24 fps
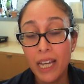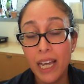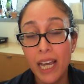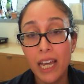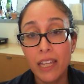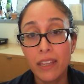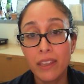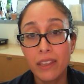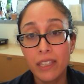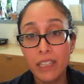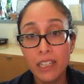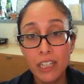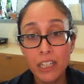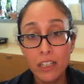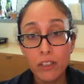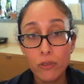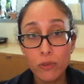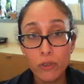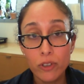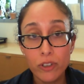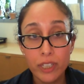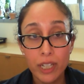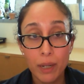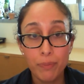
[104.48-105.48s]
And these
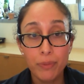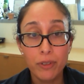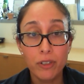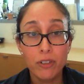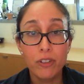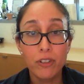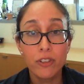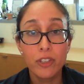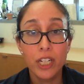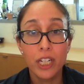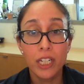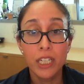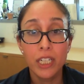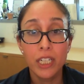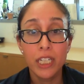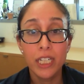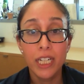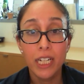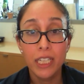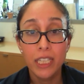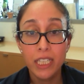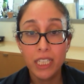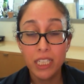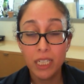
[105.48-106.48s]
receptors tend to
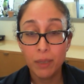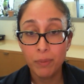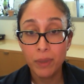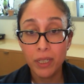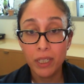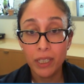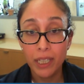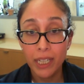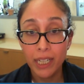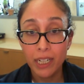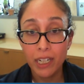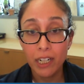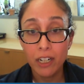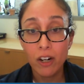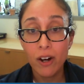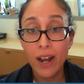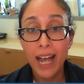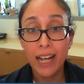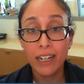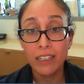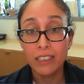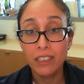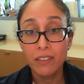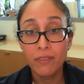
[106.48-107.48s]
get stimulated or
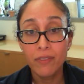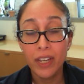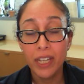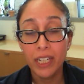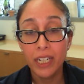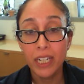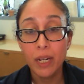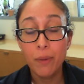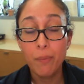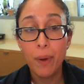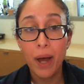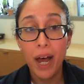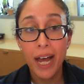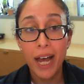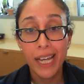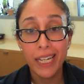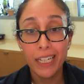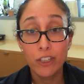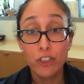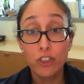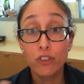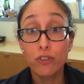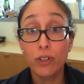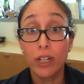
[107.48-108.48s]
activated by
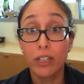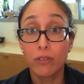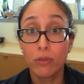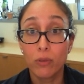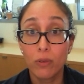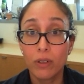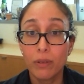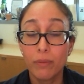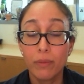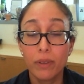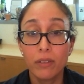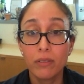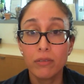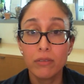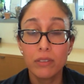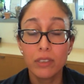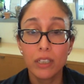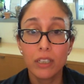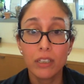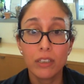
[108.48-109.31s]
stress hormones.